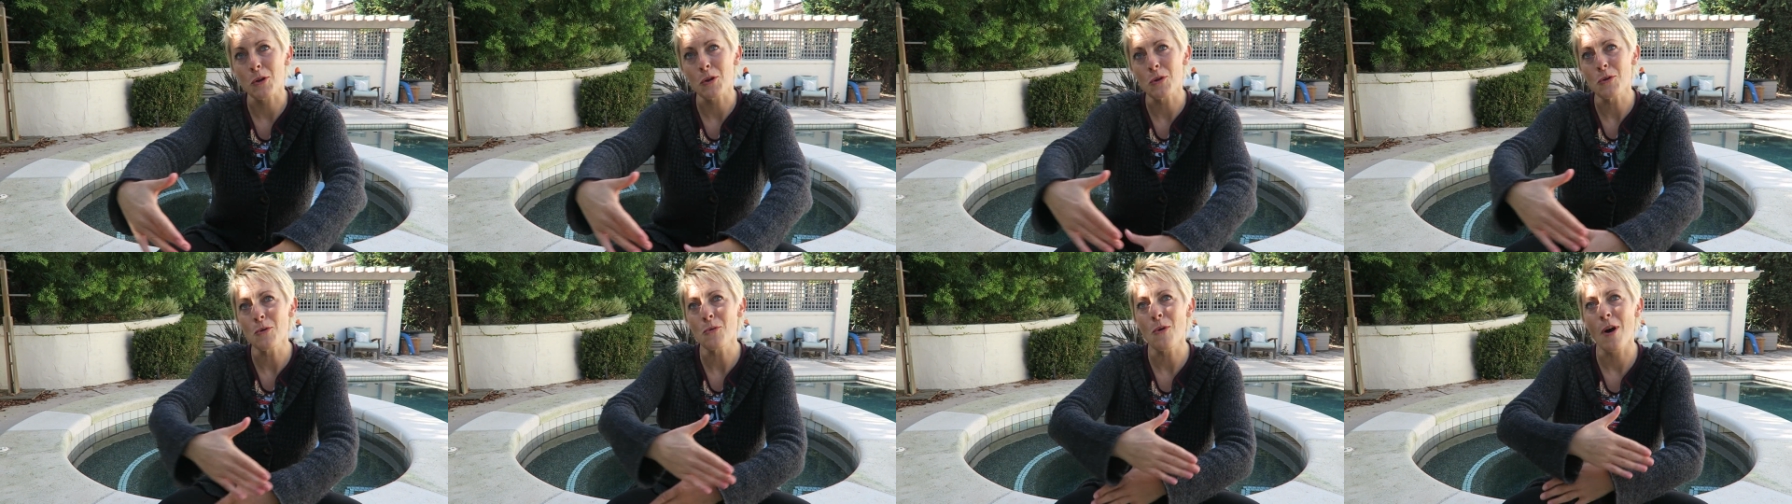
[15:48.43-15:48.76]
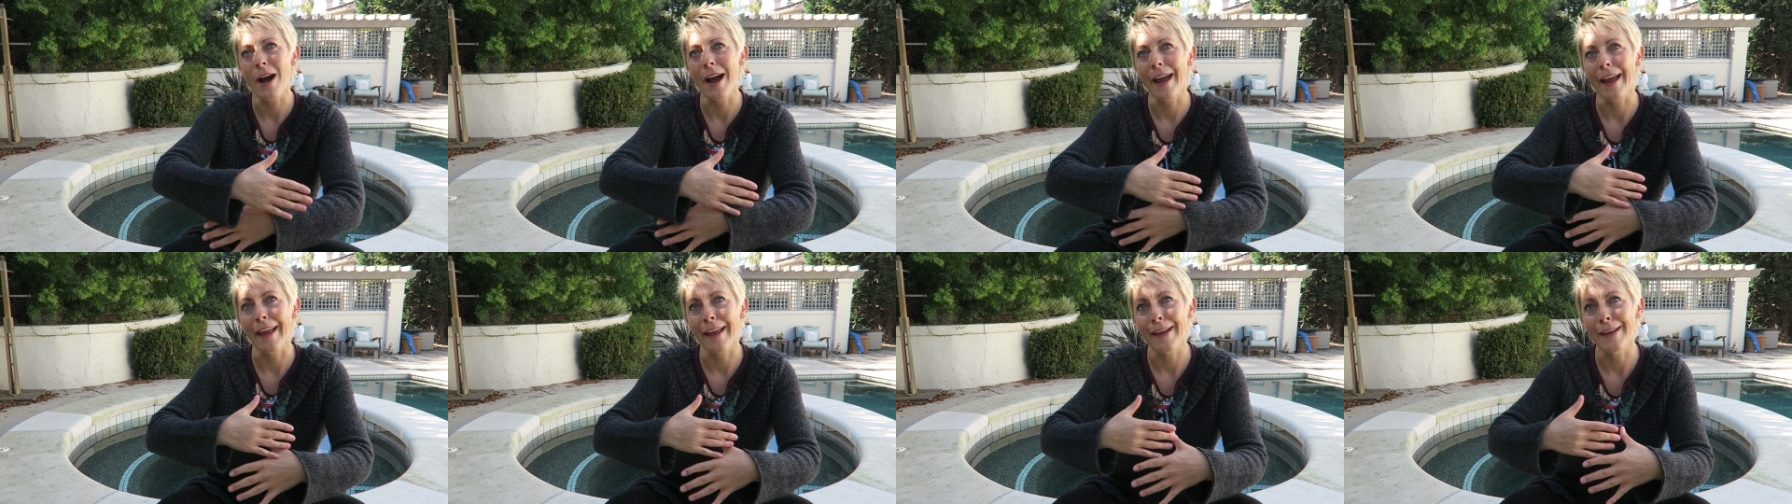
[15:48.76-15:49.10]
who
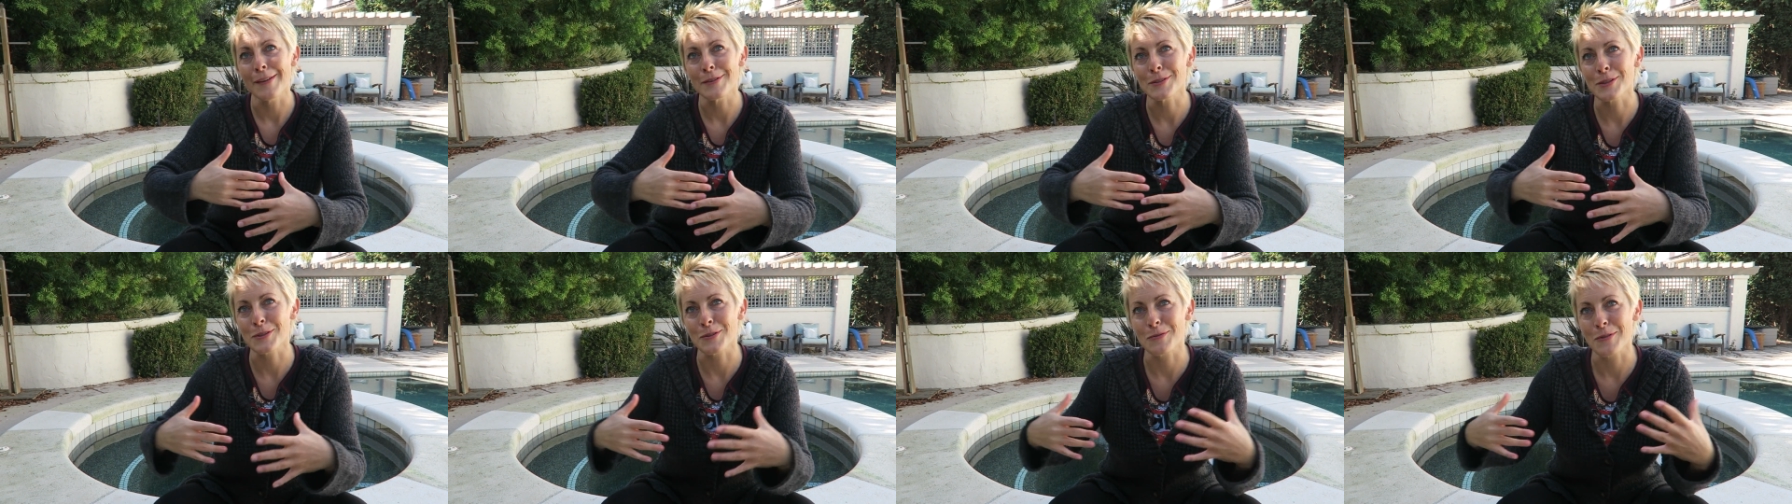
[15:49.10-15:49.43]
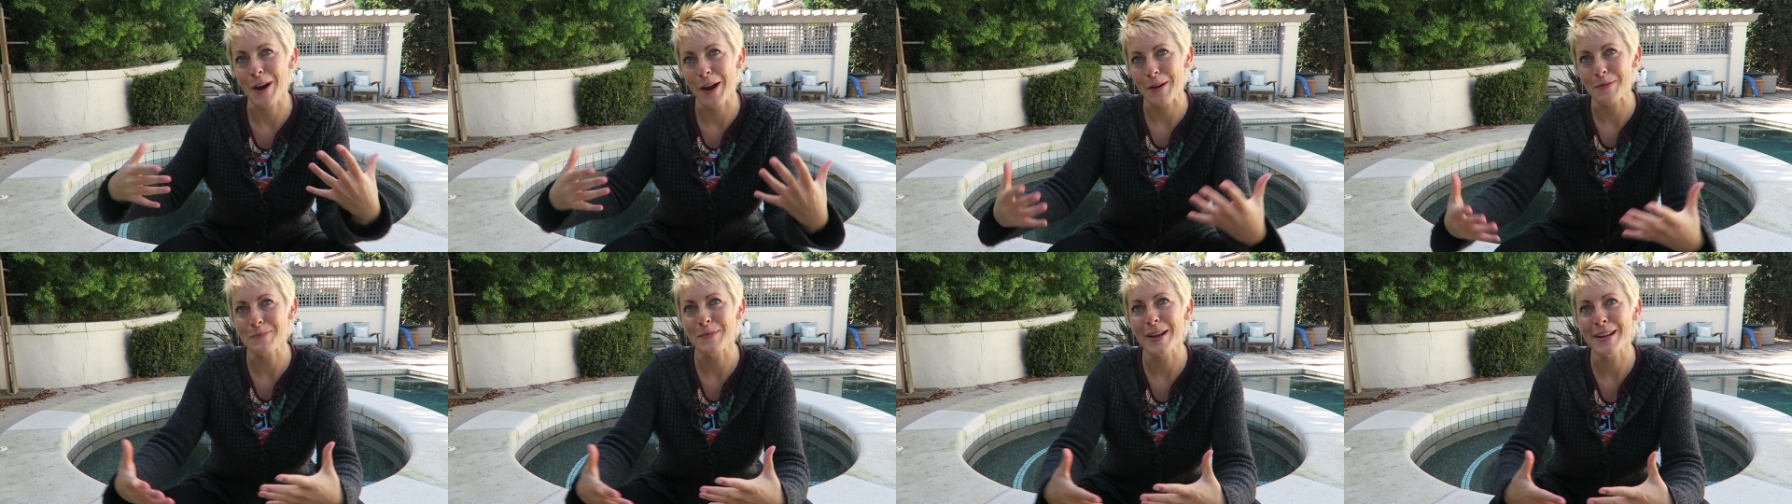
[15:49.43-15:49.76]
I
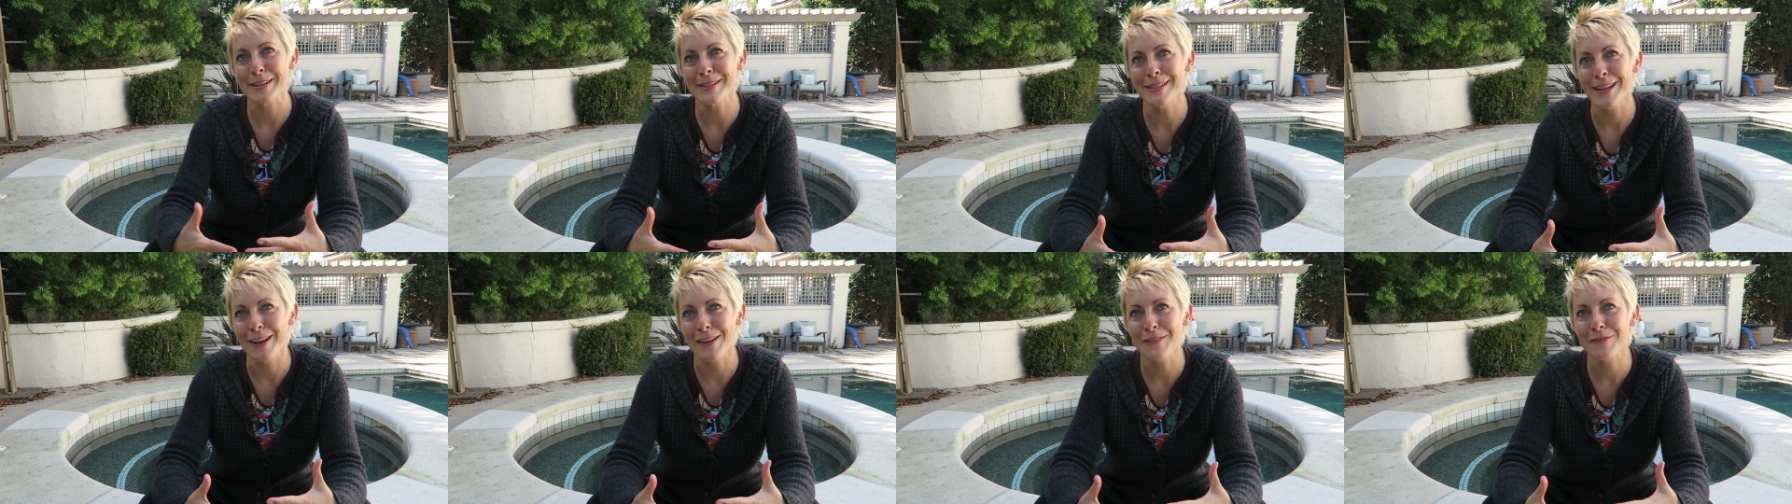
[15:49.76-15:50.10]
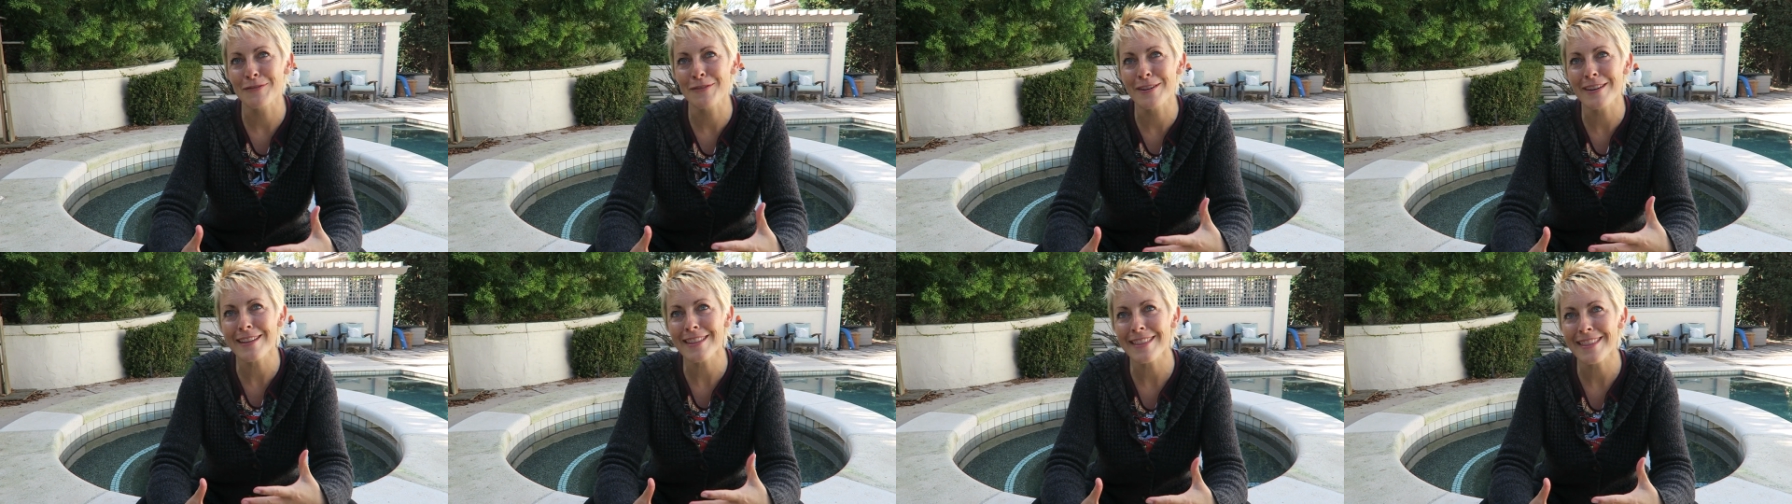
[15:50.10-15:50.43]
surround
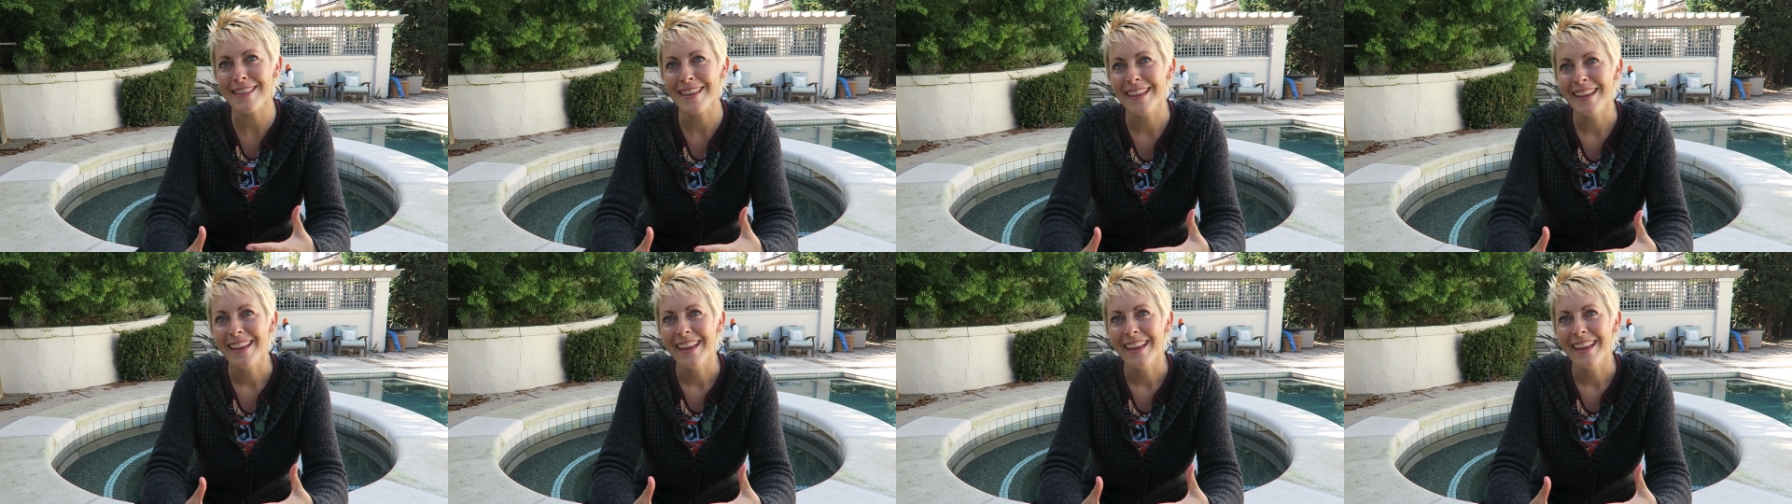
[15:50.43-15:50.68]
myself with,